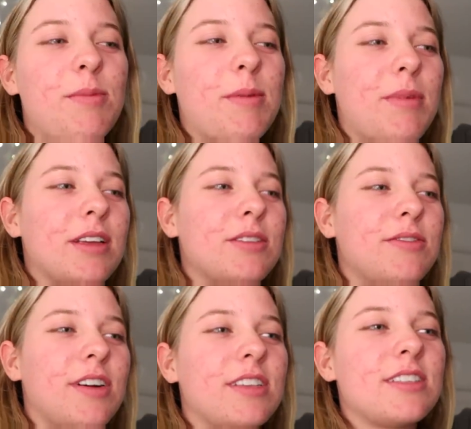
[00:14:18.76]
oh. been best
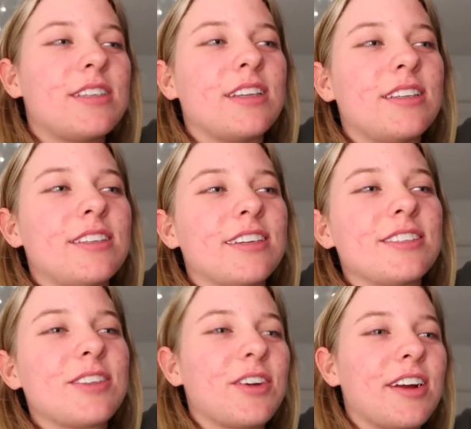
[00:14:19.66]
friends since
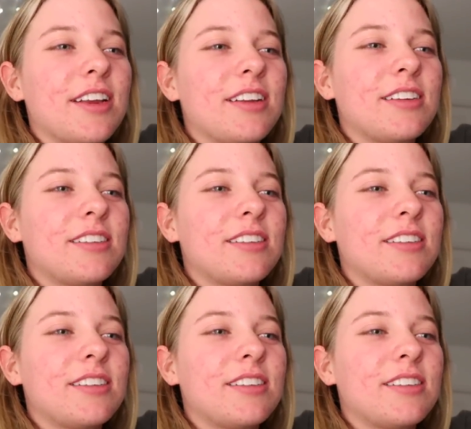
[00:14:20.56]
sixth grade.